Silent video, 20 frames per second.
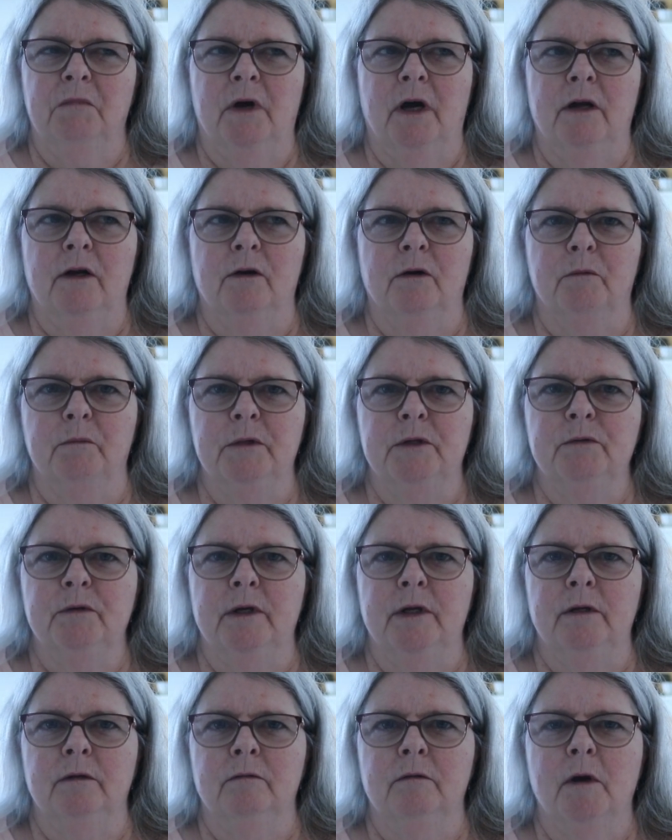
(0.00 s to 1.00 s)
I don't know,
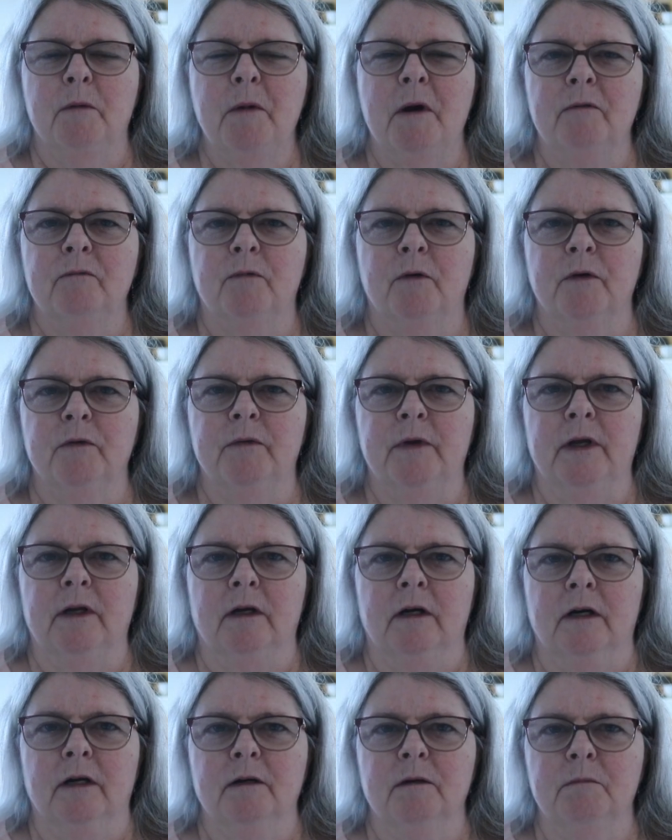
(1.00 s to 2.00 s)
between about 4 feet
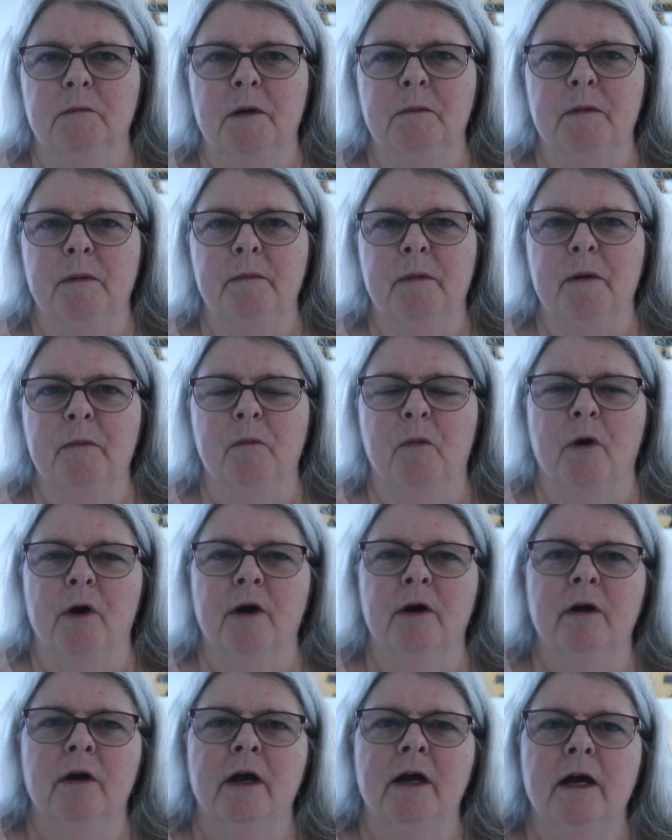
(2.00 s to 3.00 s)
long, maybe a bit
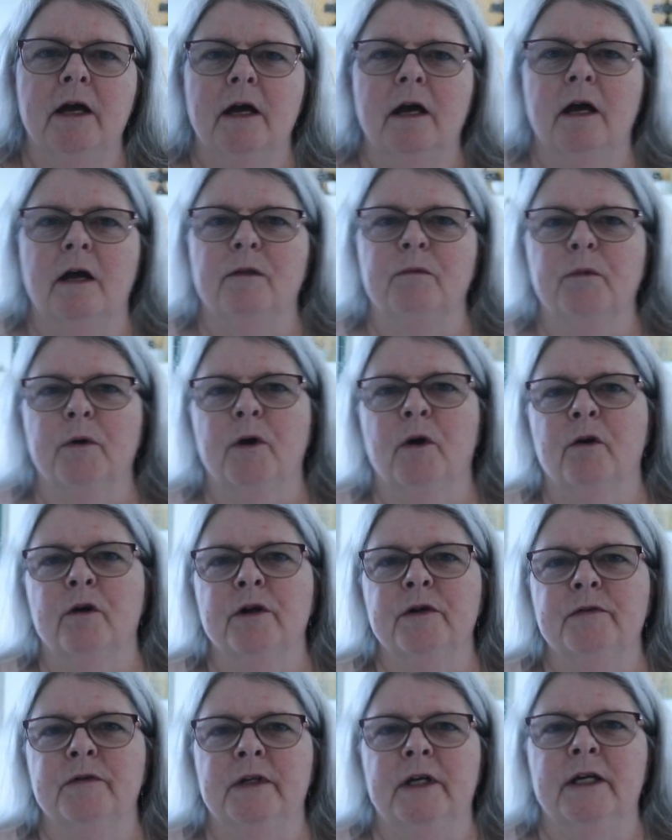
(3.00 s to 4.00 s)
more, and
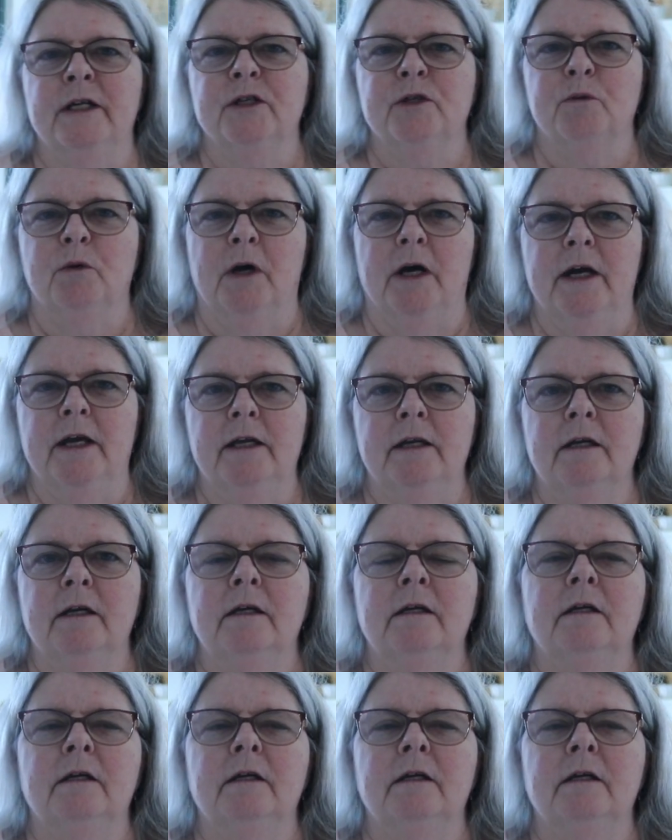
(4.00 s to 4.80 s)
3/4 of an inch wide,